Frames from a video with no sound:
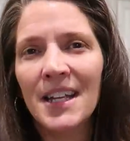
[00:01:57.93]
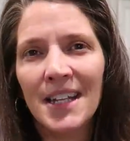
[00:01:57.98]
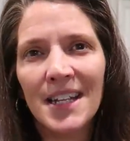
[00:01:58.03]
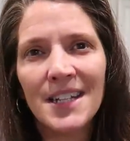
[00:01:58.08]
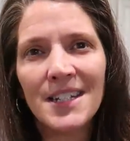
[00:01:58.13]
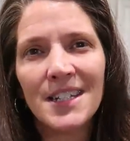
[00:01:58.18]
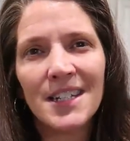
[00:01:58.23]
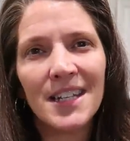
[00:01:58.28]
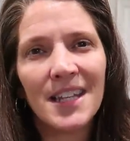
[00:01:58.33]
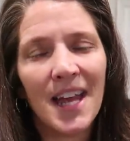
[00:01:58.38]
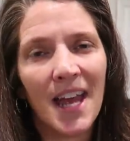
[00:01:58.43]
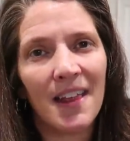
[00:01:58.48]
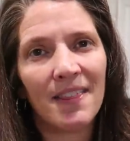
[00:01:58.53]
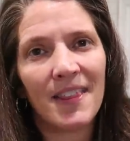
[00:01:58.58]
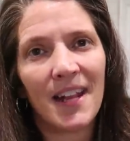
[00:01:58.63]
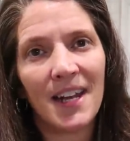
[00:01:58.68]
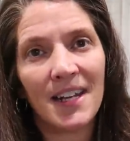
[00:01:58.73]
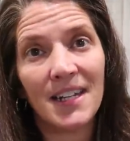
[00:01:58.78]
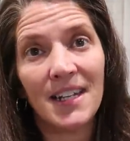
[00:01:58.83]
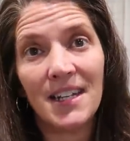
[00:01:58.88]
get to
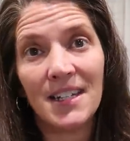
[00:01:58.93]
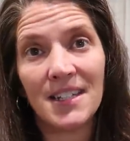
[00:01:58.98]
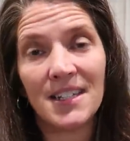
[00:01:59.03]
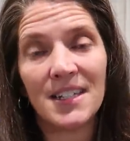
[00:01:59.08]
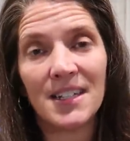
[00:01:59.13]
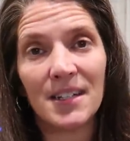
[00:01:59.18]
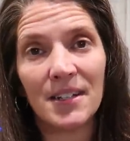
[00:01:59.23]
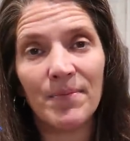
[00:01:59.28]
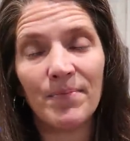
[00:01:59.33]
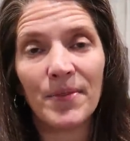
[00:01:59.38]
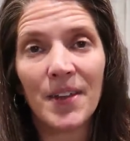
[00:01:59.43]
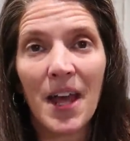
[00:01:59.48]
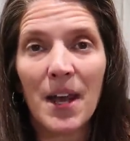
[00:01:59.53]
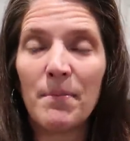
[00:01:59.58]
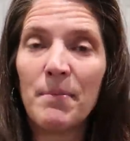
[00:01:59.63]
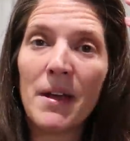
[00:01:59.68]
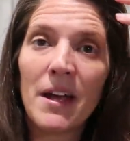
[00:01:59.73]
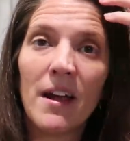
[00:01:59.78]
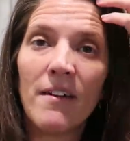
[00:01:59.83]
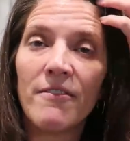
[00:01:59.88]
get, that I needed to
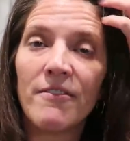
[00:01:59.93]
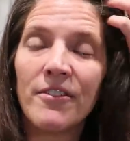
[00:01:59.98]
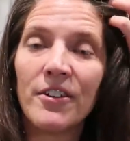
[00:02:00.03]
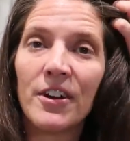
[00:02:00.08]
kind of pick up